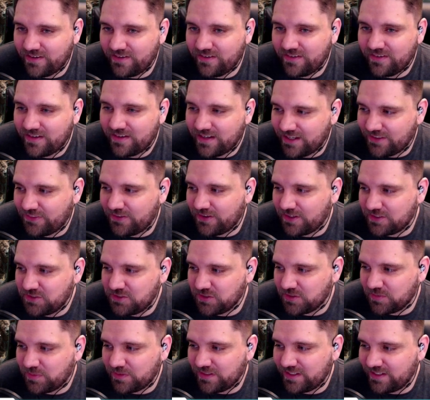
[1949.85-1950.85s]
"Oh, I
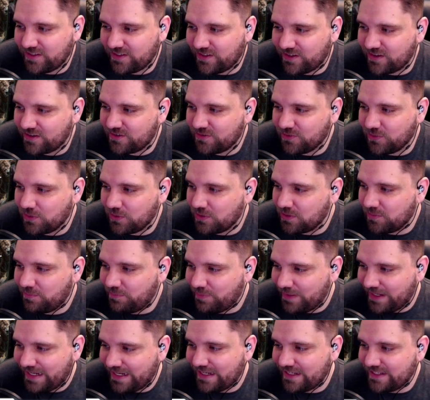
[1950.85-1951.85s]
thought you were playing hardcore.
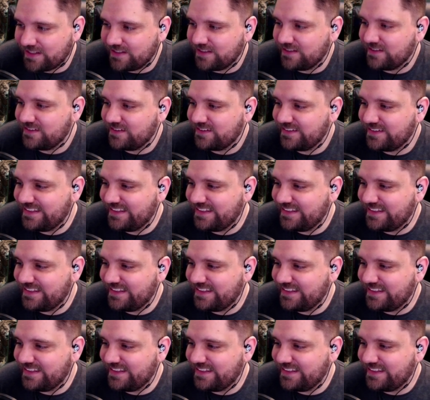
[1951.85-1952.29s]
Bye."